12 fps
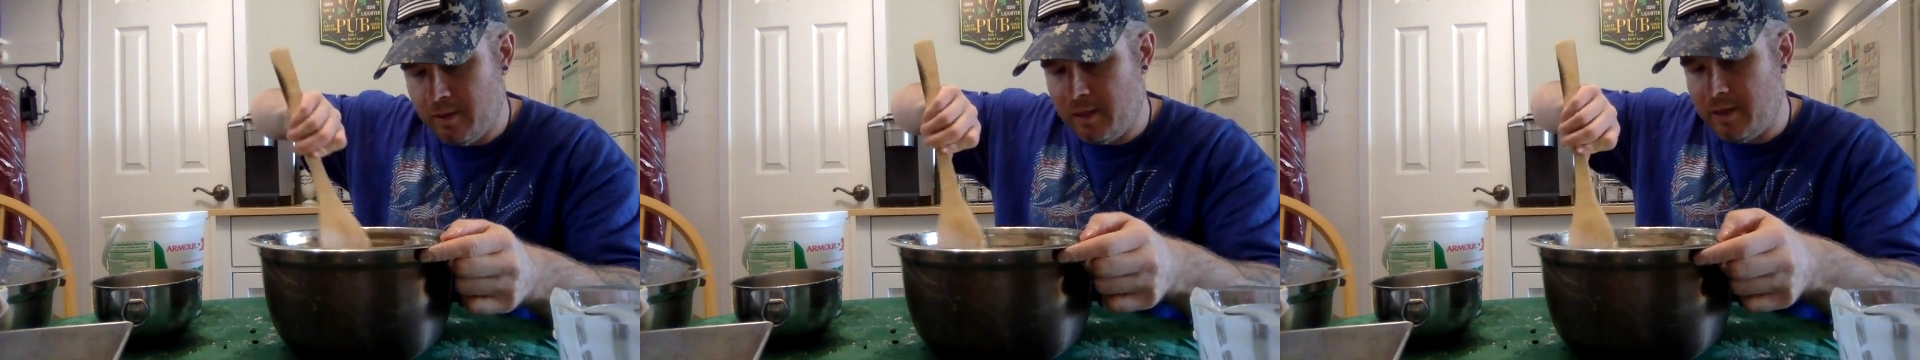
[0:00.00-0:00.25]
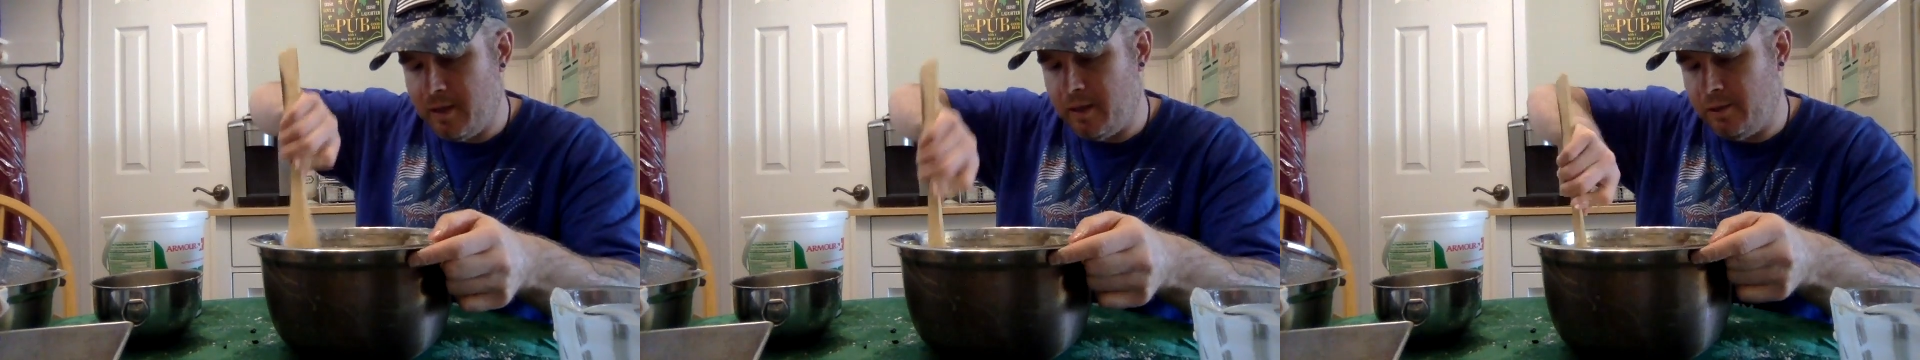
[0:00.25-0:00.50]

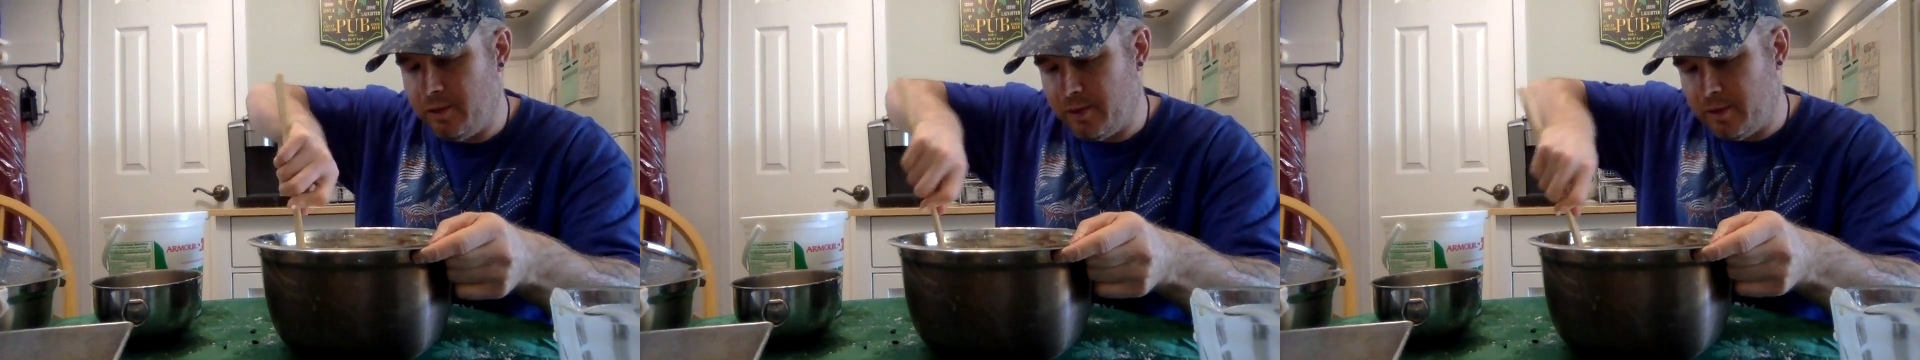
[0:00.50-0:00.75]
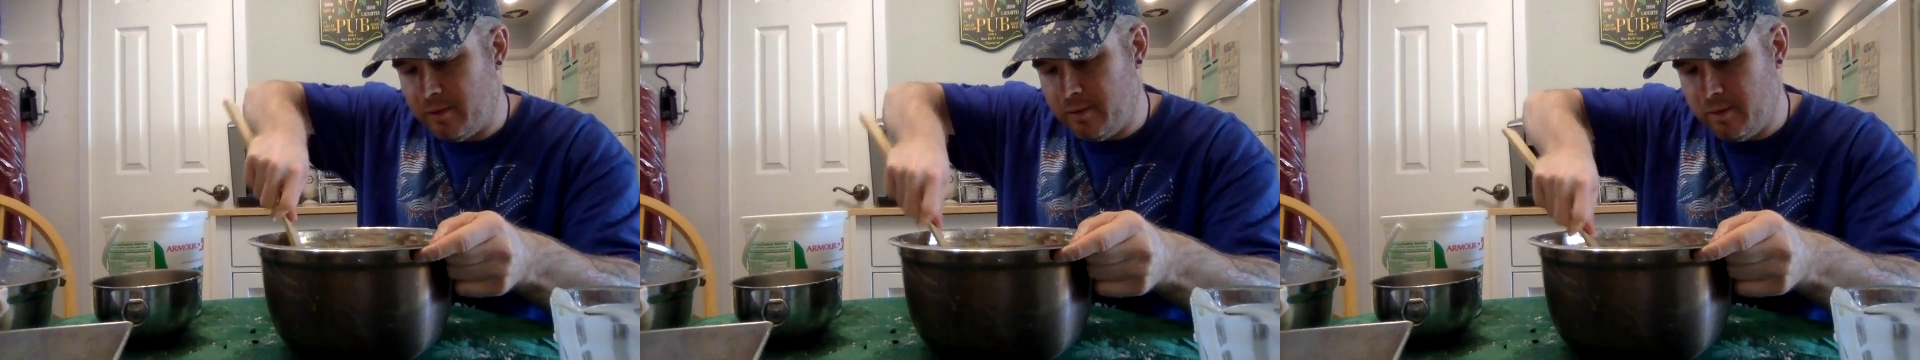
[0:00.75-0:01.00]
And now you're
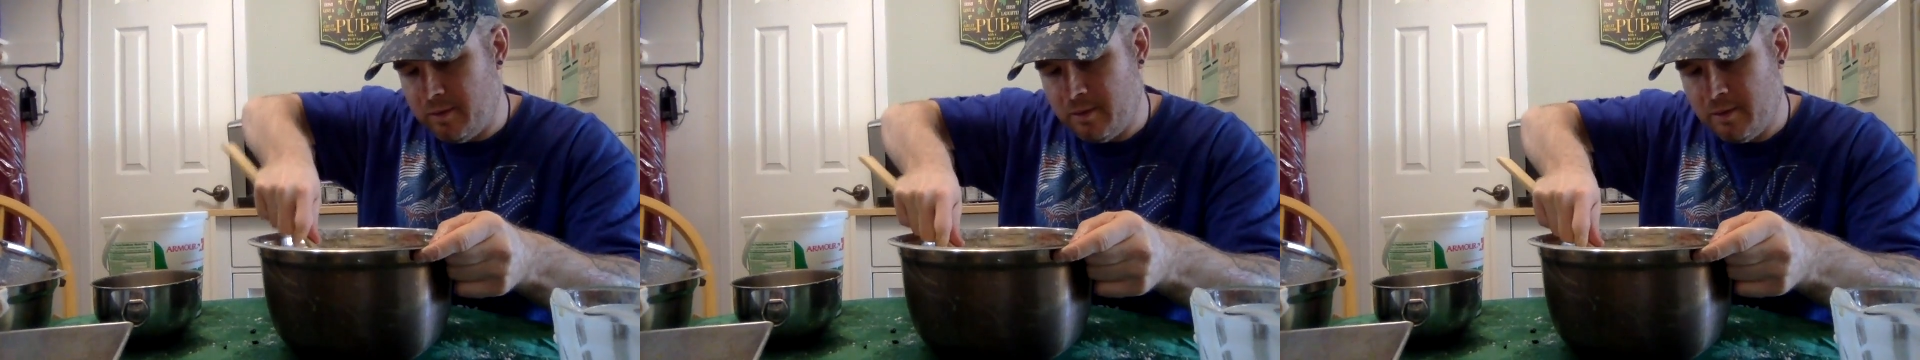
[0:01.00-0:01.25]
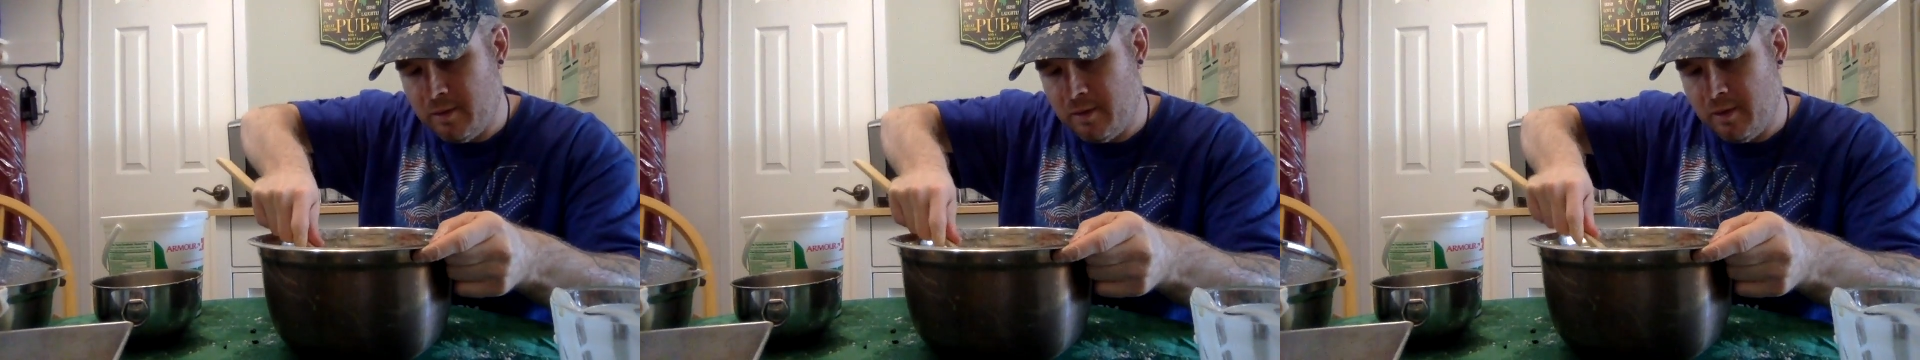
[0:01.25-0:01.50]
just going to
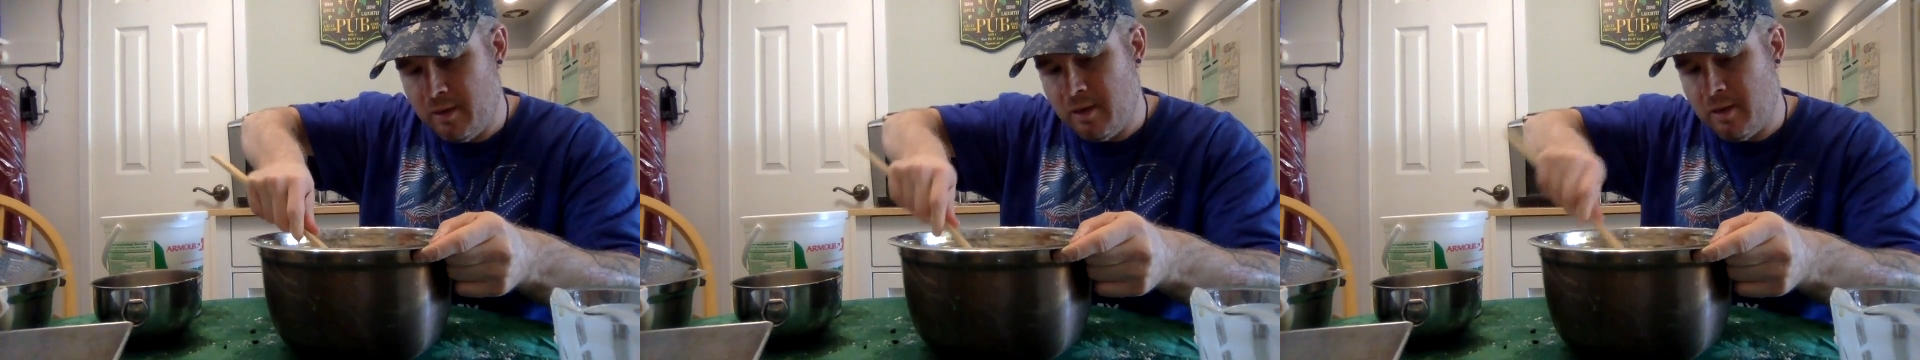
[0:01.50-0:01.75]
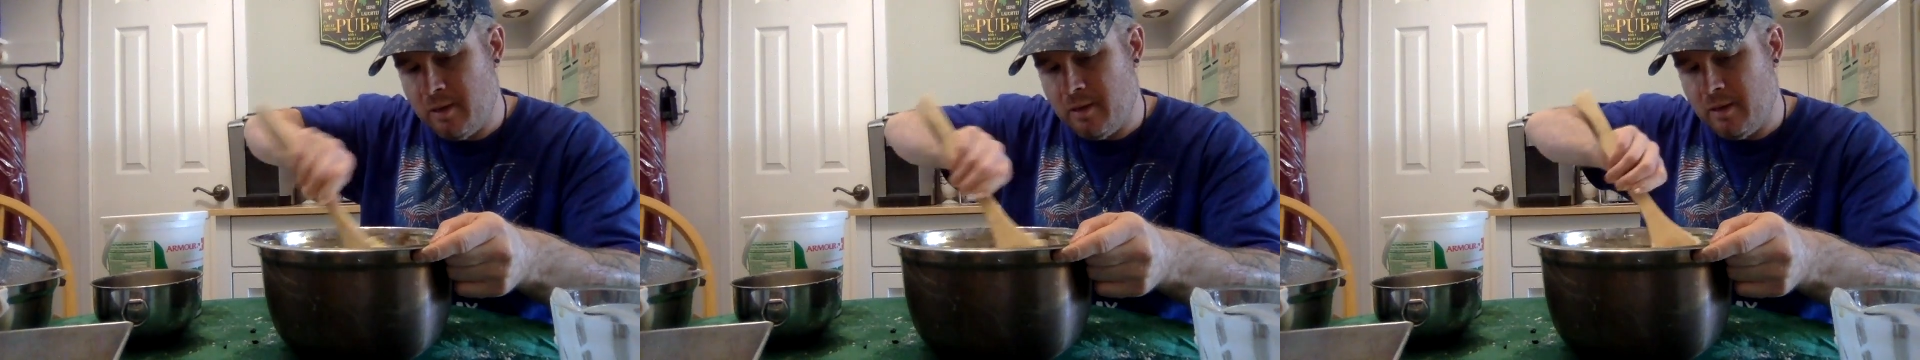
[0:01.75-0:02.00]

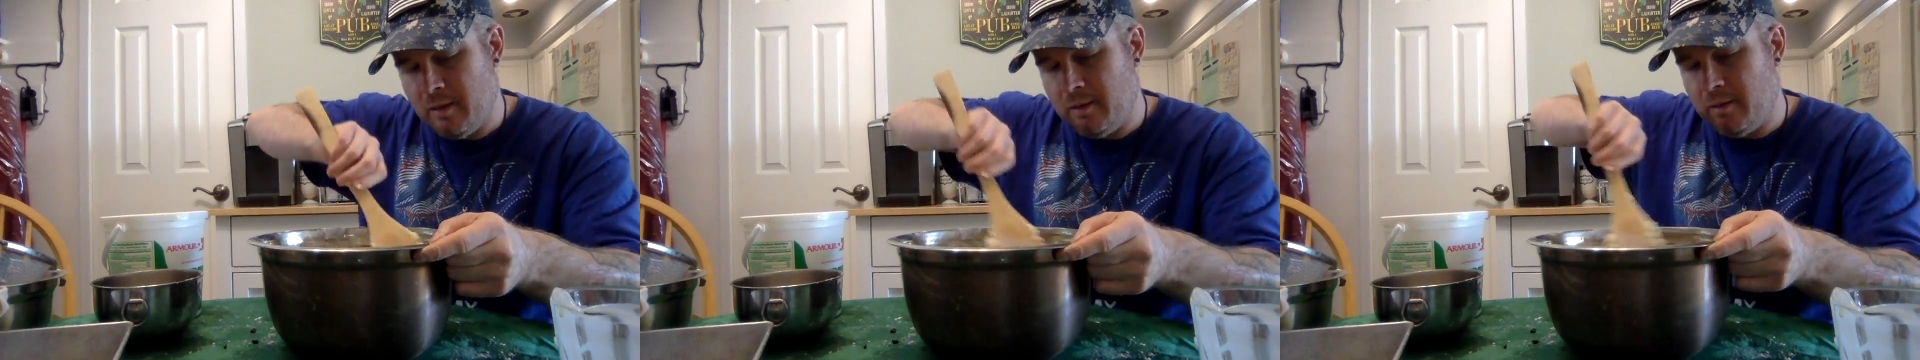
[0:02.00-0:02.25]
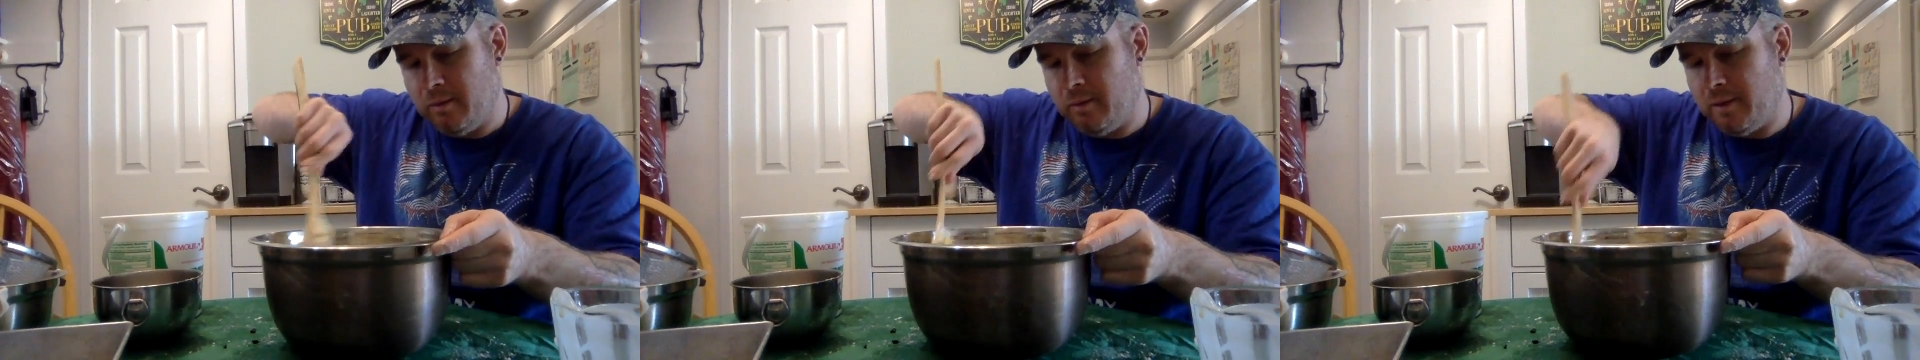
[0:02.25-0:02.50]

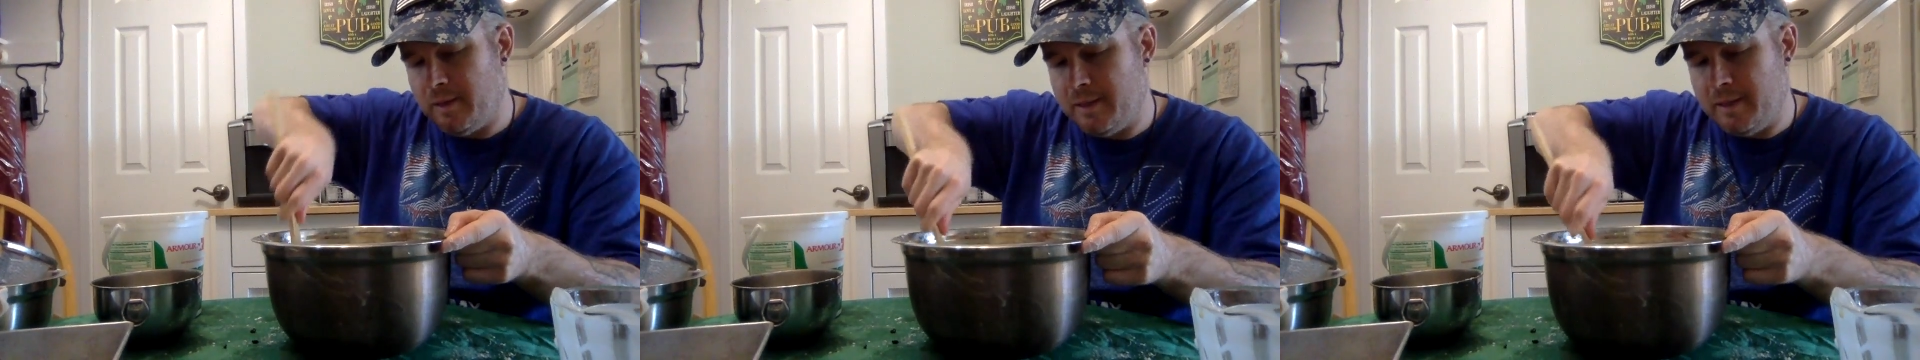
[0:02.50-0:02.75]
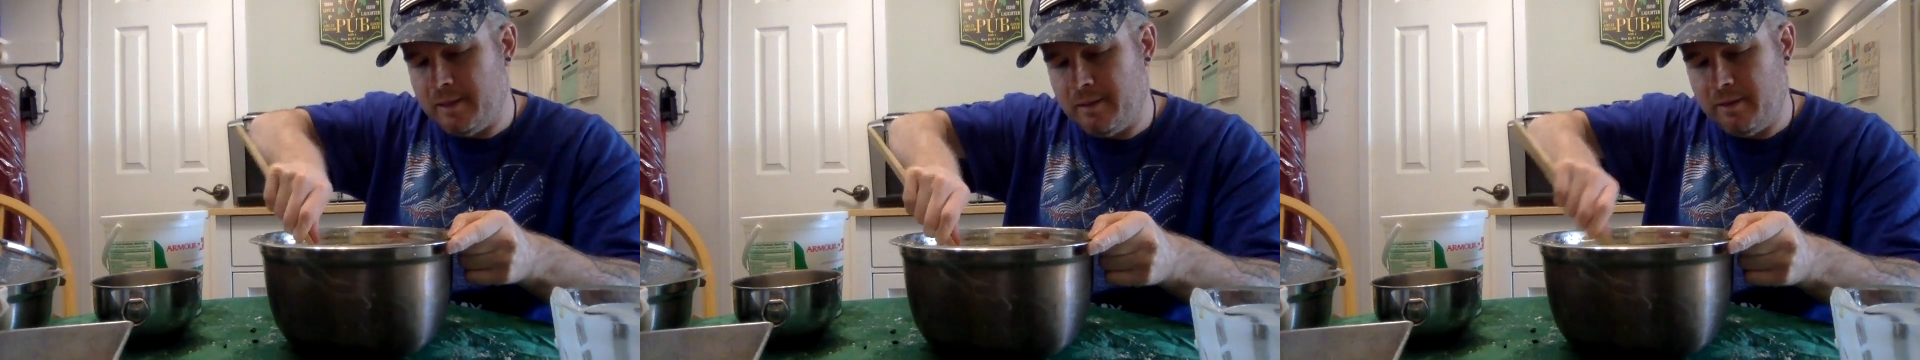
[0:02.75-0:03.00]

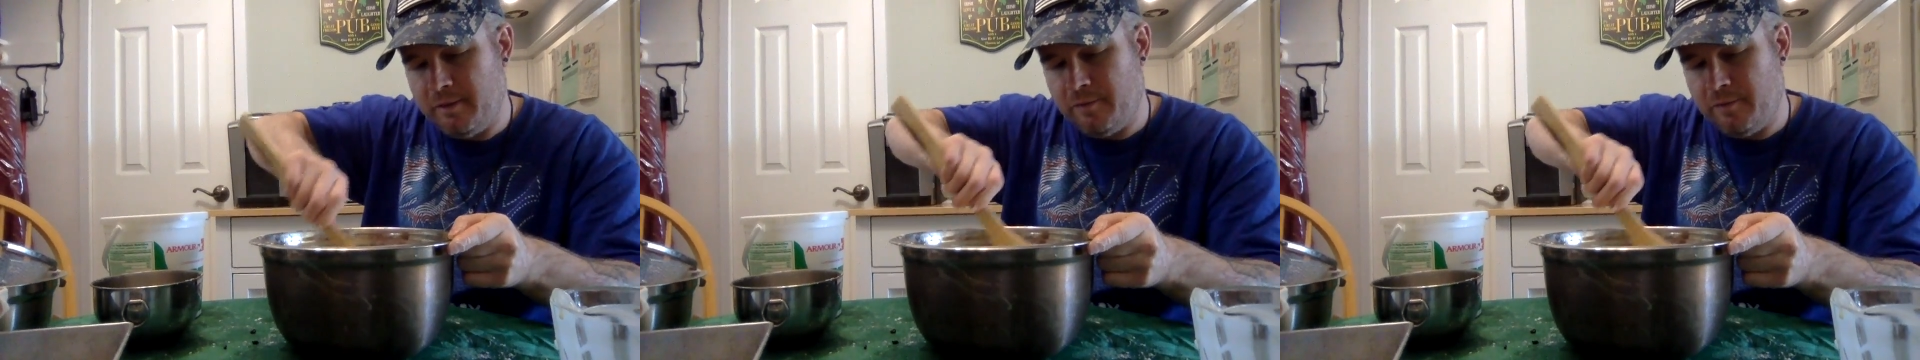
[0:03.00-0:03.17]
lightly